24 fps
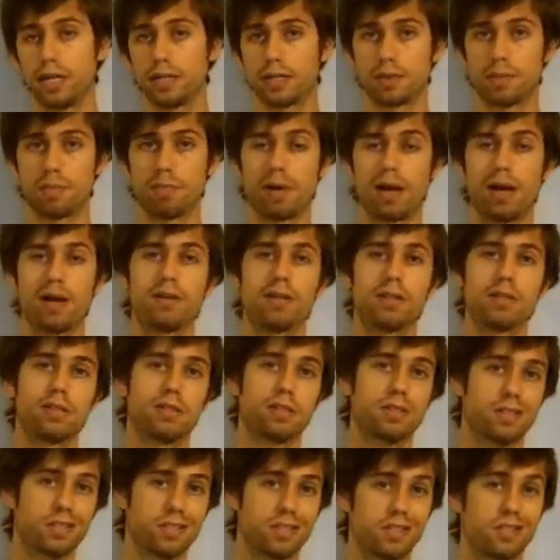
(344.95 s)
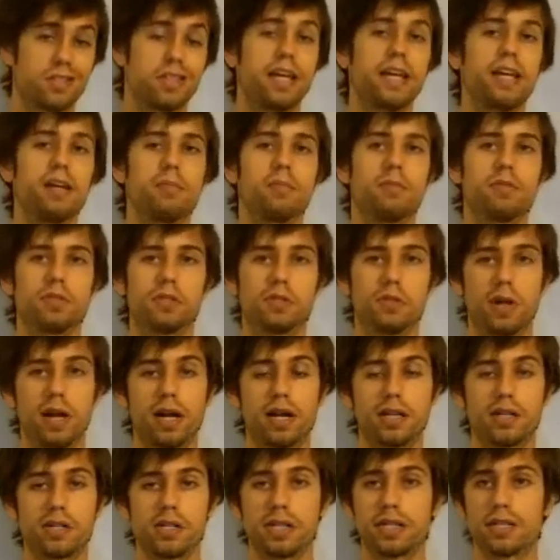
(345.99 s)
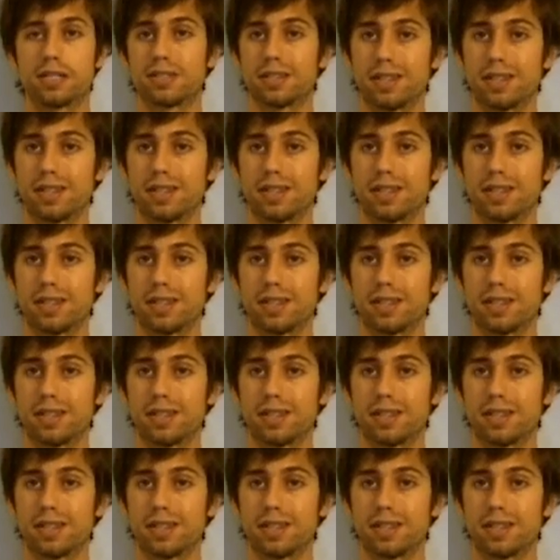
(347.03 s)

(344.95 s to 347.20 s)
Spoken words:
It's a balanced, sustainable strategy.